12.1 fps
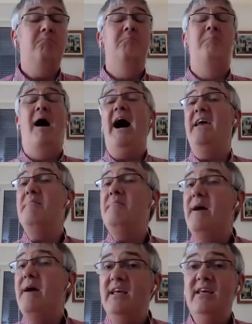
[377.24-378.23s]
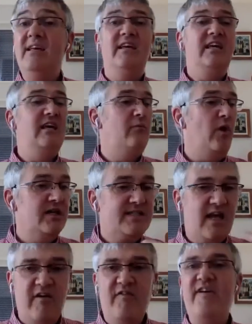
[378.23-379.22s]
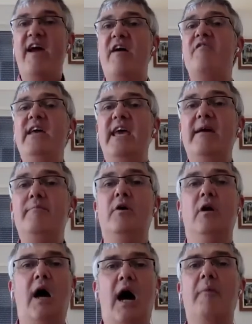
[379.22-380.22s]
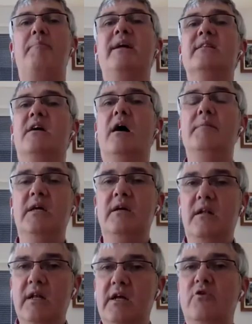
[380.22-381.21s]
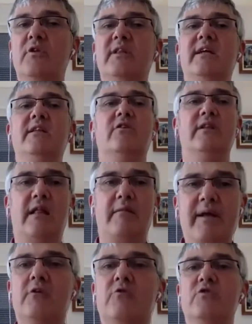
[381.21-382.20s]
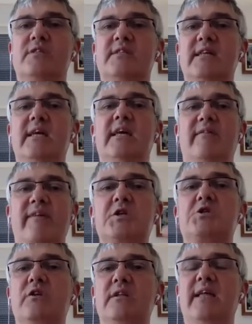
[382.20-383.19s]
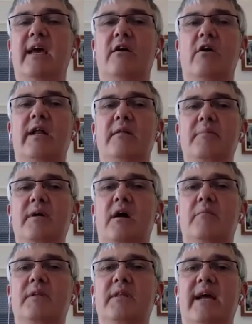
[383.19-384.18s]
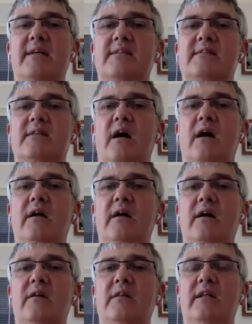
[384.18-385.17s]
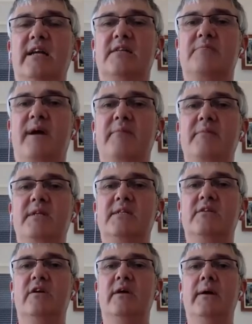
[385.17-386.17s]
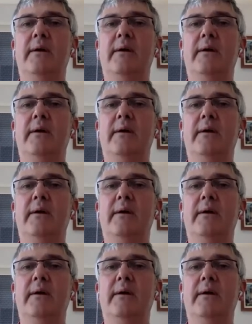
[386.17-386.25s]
By many, he was a very able, up-and-coming Likud leader that many could see eventually take on and become the next prime minister.